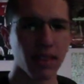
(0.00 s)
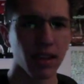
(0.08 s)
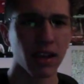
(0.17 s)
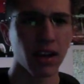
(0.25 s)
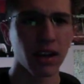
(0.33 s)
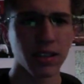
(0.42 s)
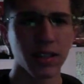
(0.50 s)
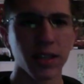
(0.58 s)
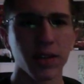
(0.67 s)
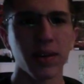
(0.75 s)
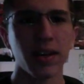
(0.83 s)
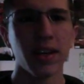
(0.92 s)

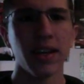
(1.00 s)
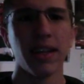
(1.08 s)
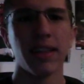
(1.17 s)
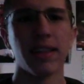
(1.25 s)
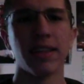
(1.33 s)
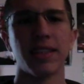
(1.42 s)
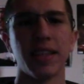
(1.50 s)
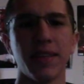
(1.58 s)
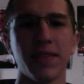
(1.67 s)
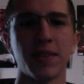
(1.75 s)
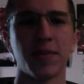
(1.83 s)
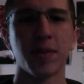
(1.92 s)
Also, the
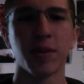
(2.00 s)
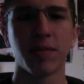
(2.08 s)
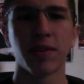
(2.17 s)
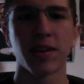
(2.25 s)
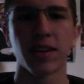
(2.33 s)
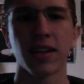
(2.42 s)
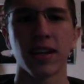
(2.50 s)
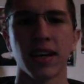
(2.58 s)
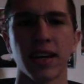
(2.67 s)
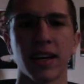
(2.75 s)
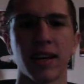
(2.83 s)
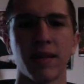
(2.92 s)
Steven Spielberg
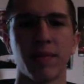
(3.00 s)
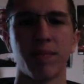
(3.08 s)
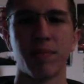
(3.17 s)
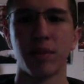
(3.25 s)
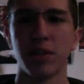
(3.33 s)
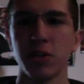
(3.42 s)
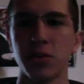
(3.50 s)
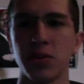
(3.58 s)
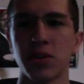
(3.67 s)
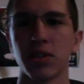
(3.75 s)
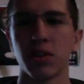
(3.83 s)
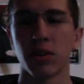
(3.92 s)
directed